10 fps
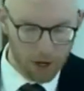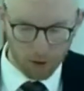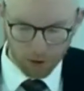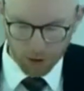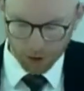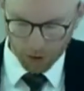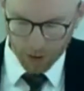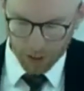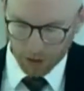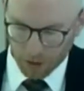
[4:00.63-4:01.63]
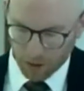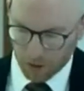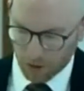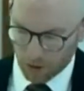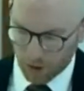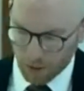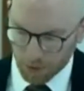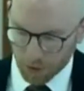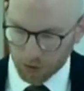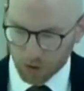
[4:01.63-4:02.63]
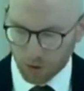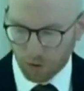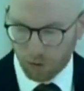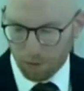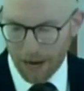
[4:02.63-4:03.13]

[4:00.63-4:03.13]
invite you to turn in your hymnal to